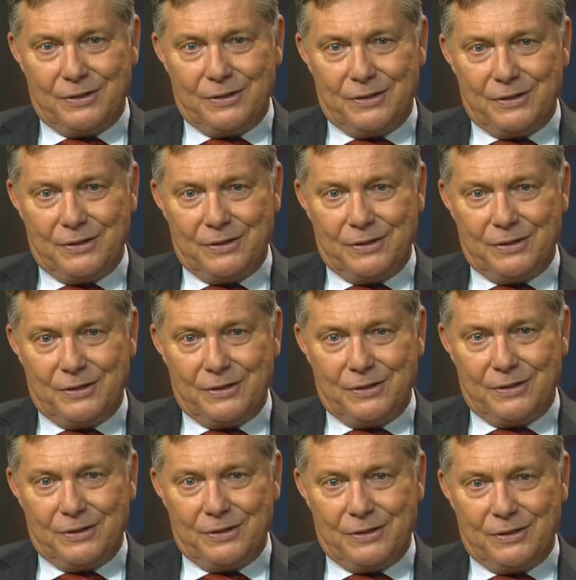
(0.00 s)

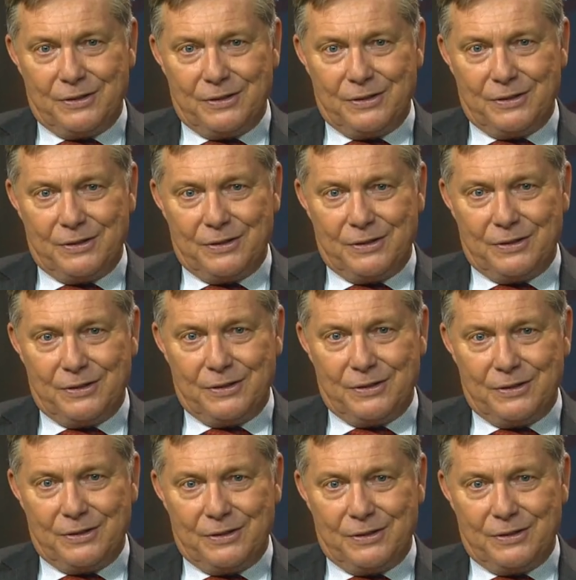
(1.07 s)

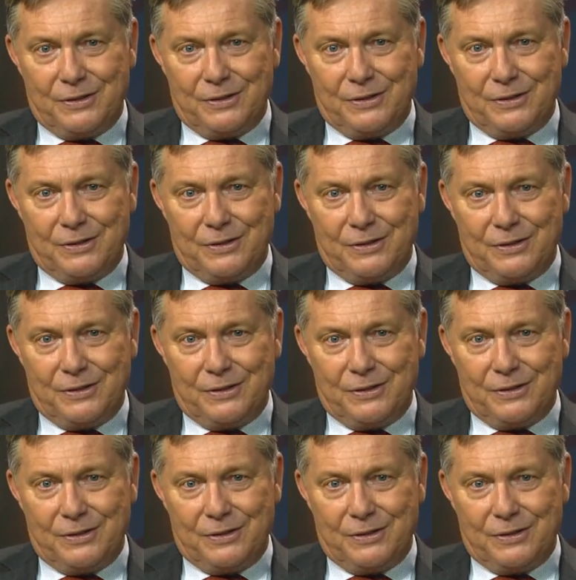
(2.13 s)

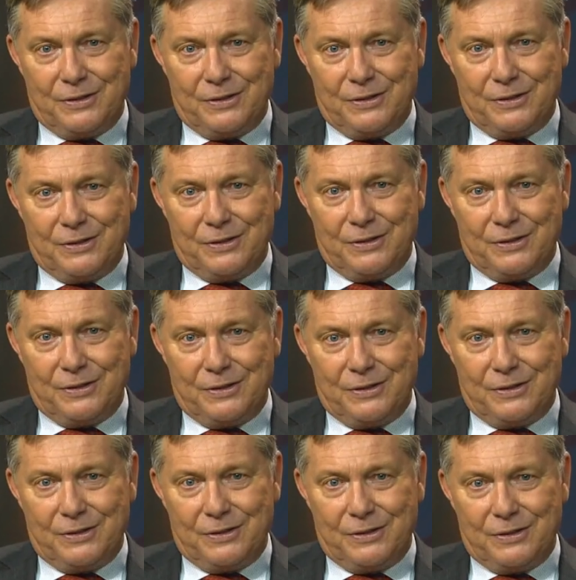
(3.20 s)

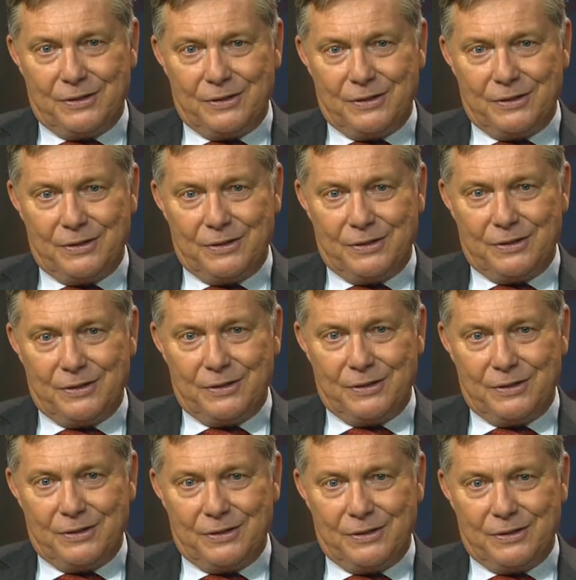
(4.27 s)

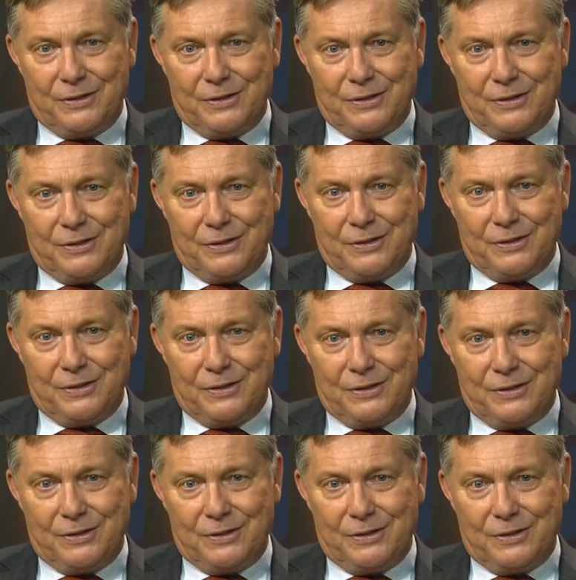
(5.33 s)

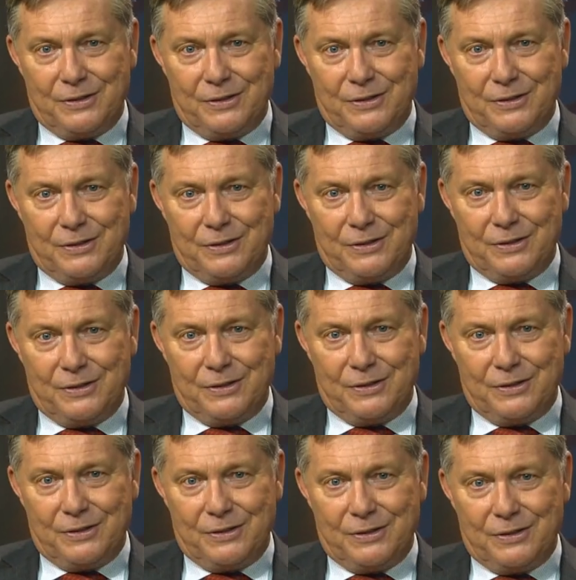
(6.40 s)

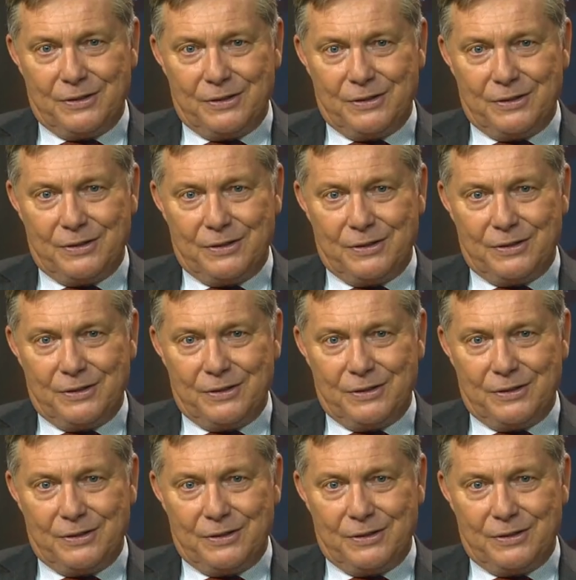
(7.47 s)
(silent)